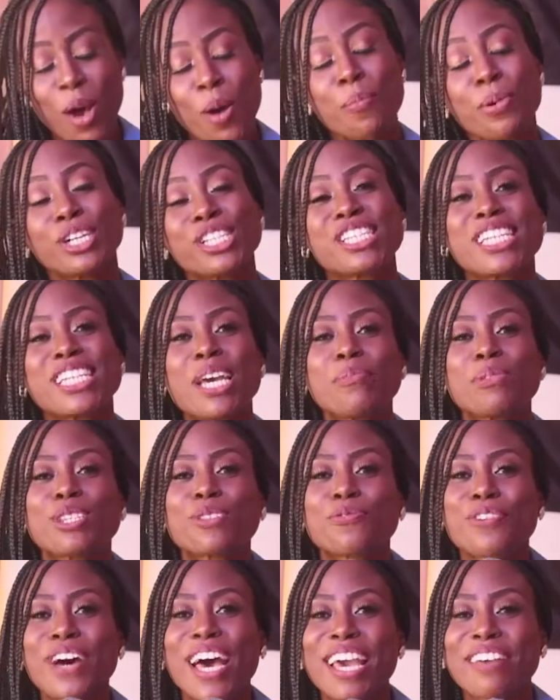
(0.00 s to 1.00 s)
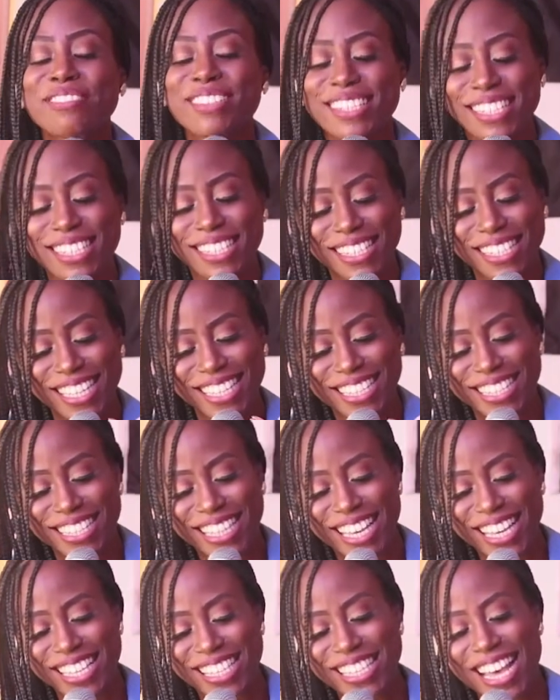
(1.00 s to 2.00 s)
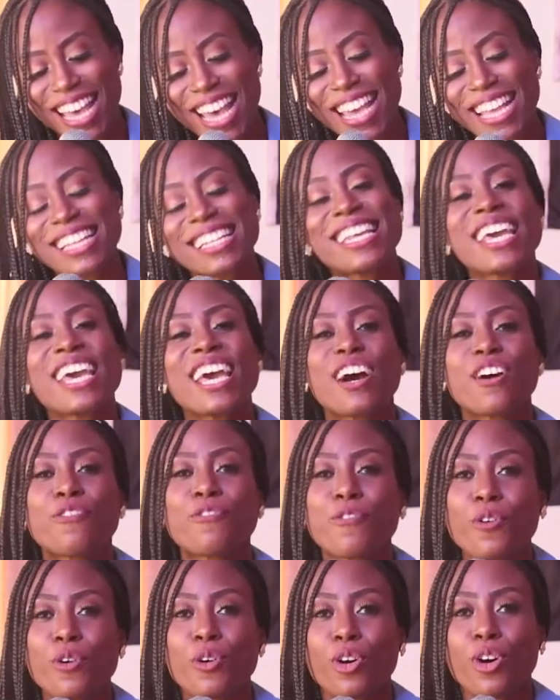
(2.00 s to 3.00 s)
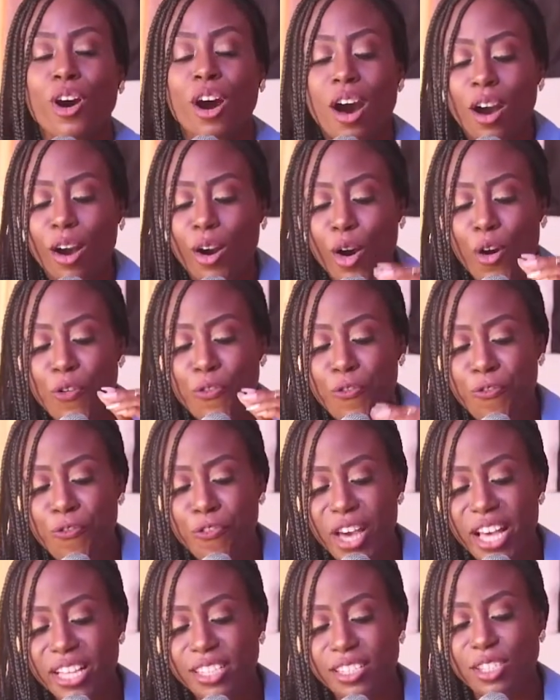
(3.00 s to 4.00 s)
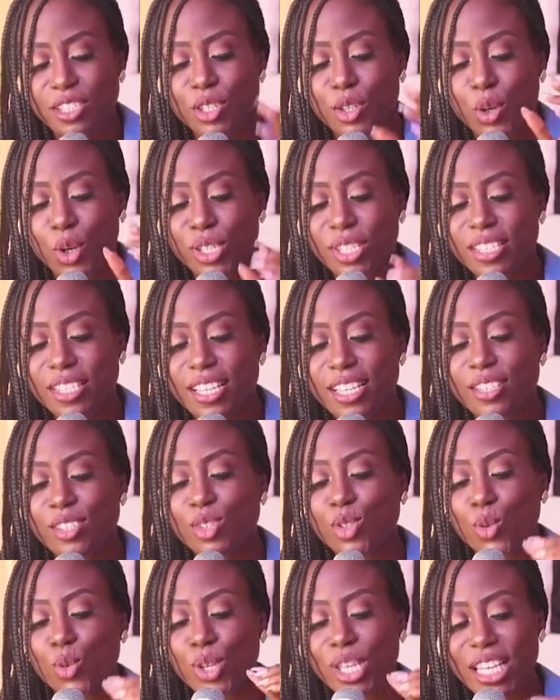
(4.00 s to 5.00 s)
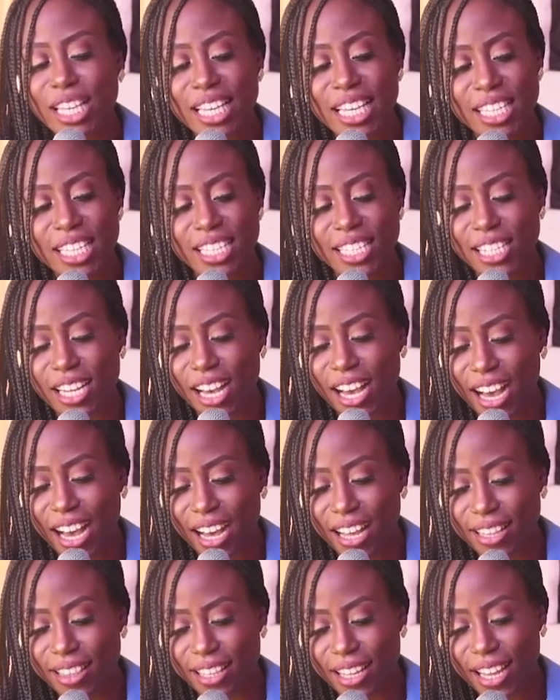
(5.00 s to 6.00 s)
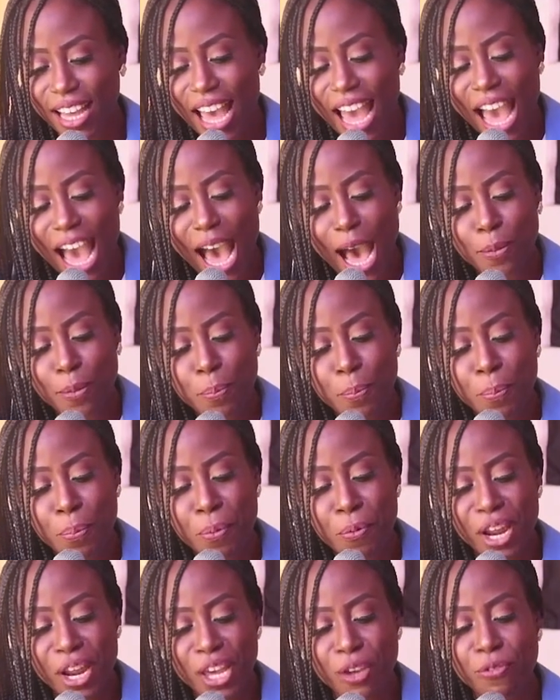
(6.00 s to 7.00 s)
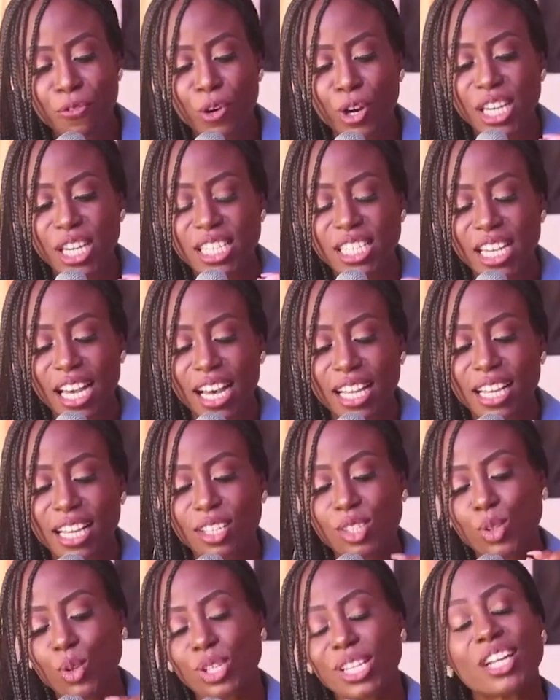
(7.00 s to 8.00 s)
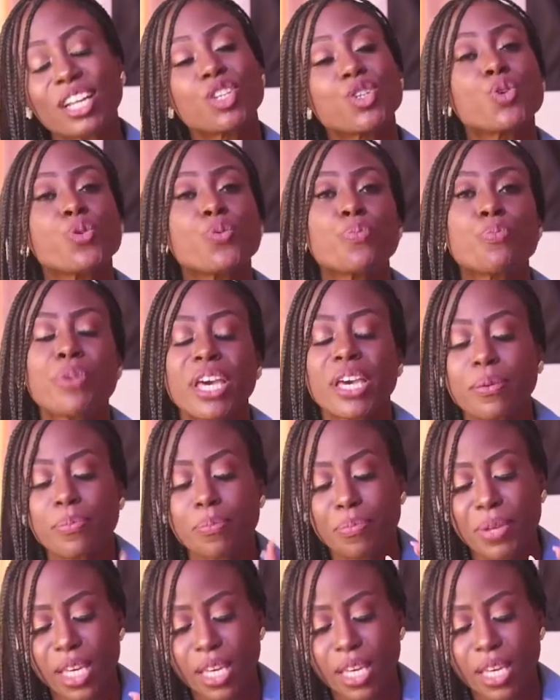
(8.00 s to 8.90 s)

but James 5:16 says, "Therefore, confess your sins to each other and pray for each other so that you may be